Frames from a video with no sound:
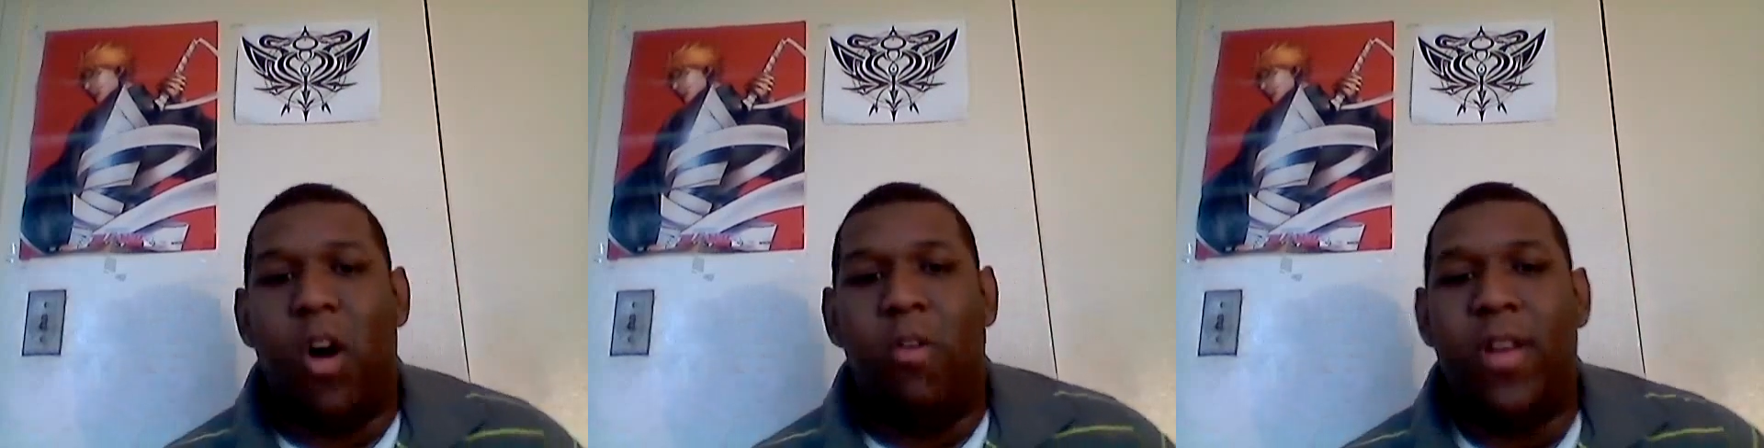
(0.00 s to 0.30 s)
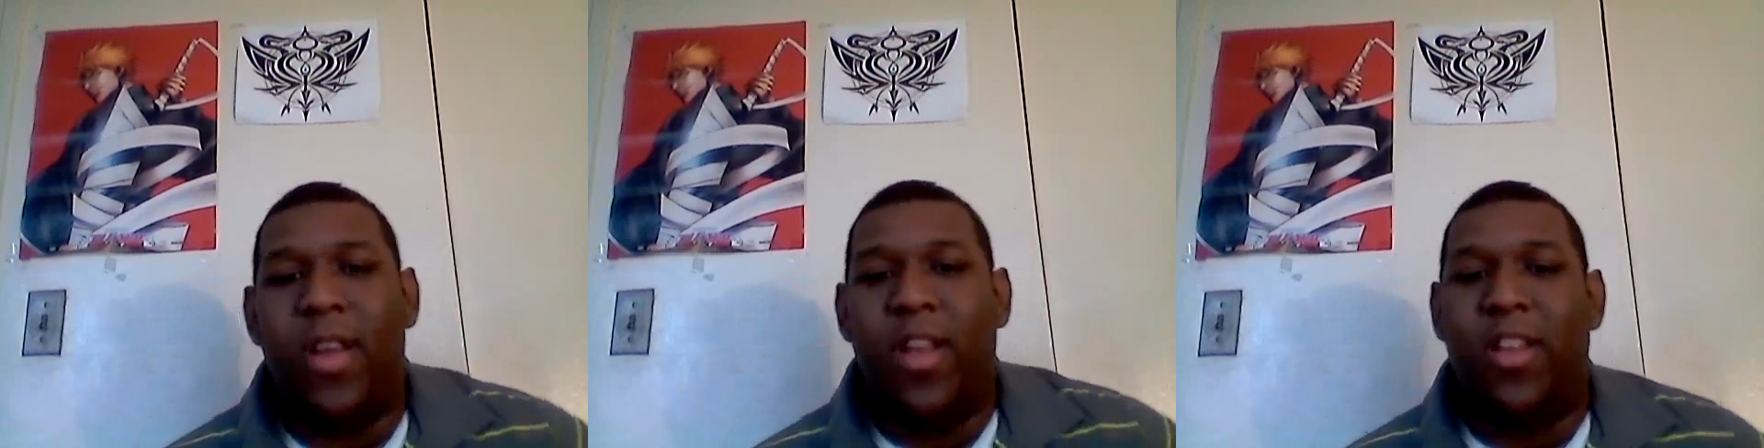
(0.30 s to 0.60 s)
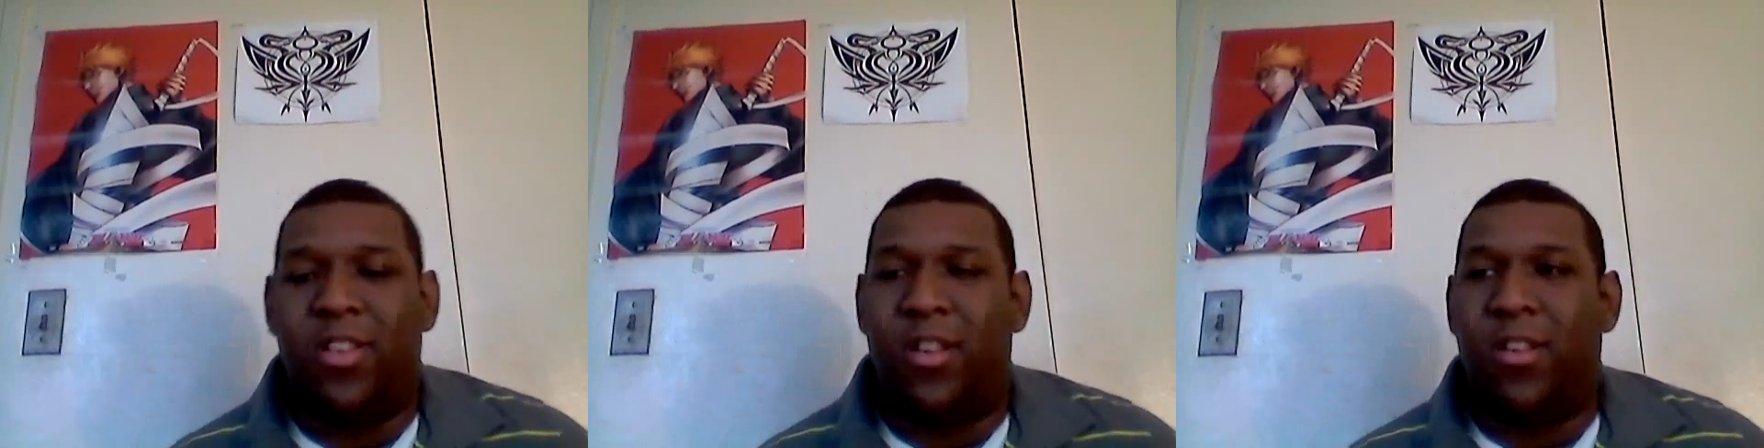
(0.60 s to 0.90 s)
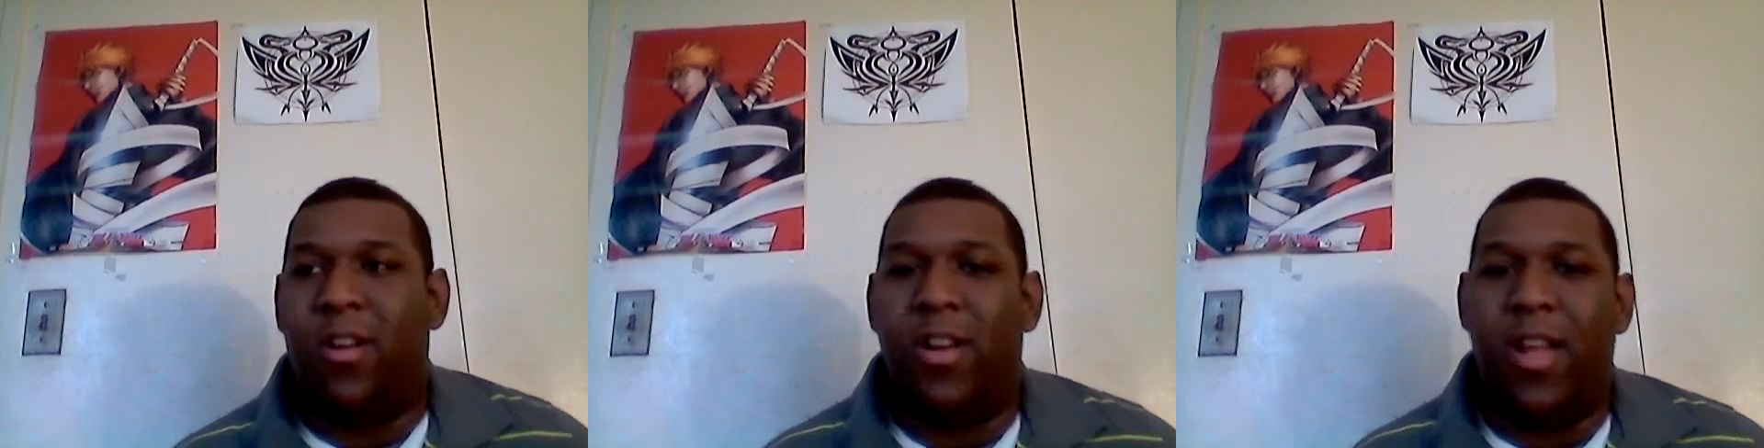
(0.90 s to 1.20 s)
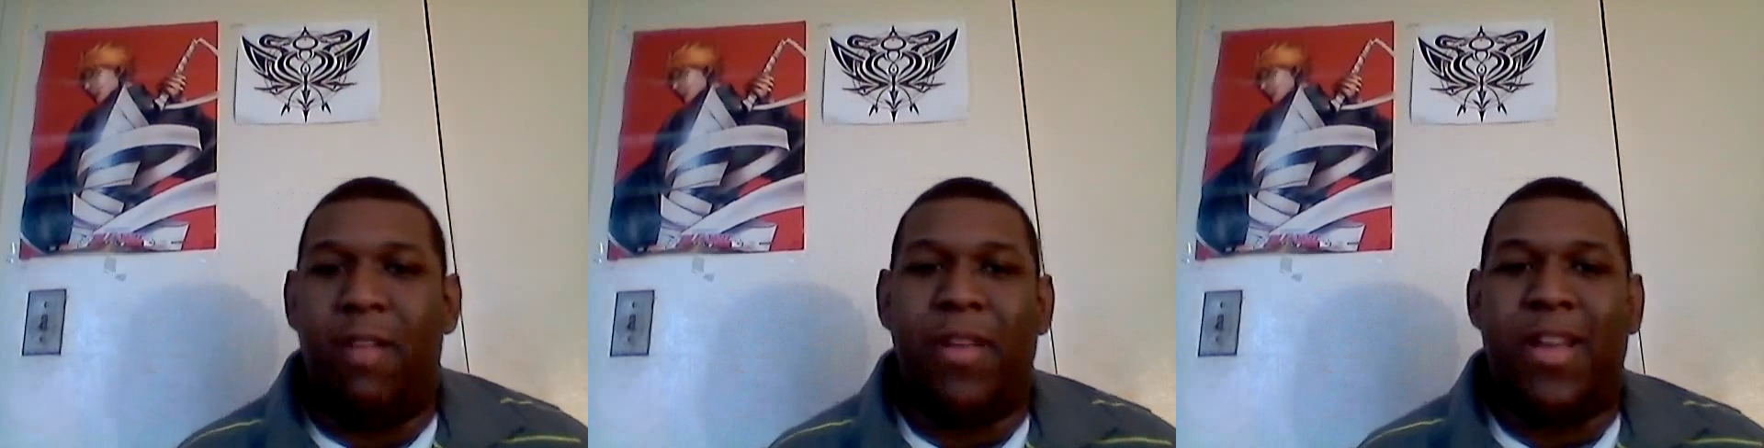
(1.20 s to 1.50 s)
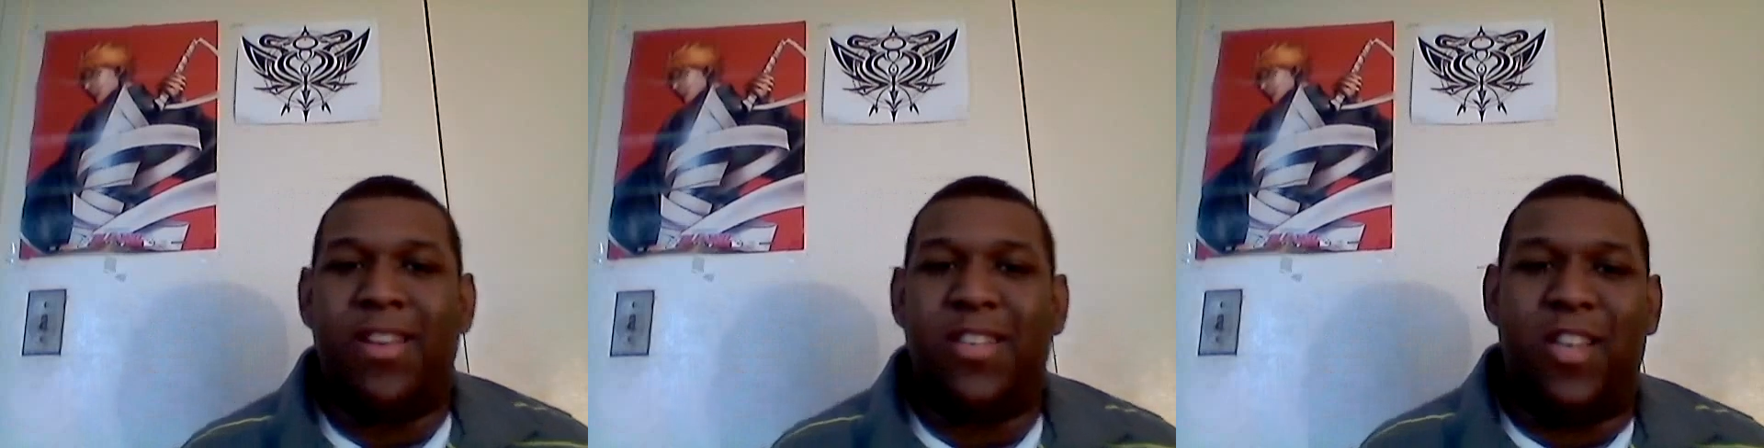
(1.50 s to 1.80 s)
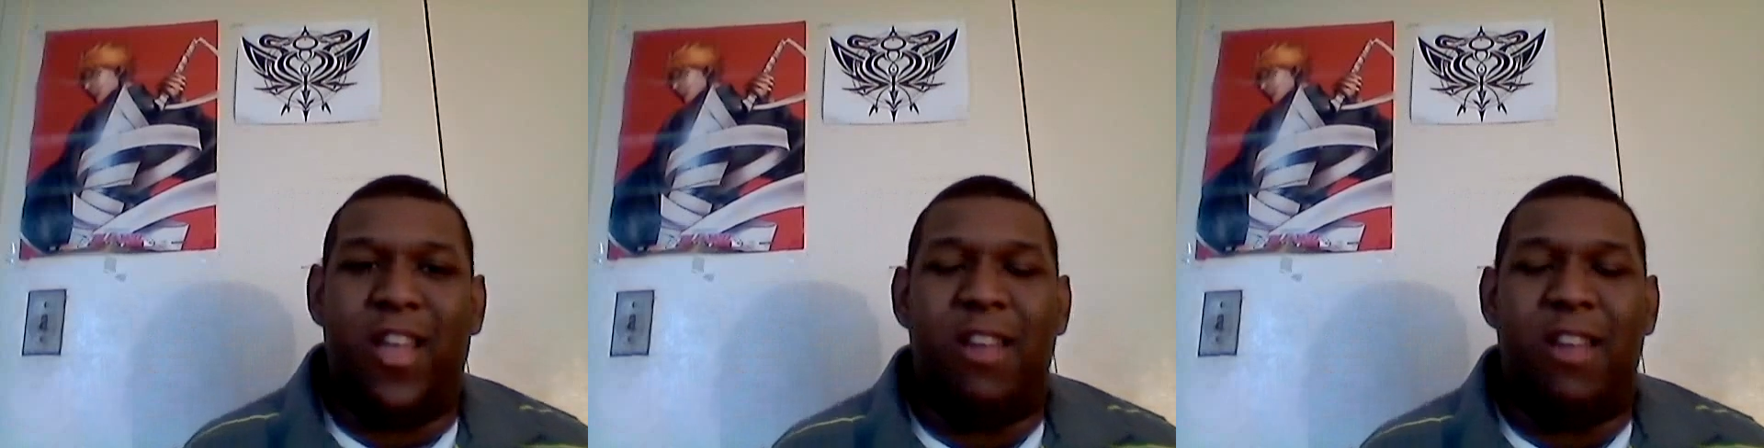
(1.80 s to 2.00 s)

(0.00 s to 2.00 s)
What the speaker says: All we need is the third, and we get to see,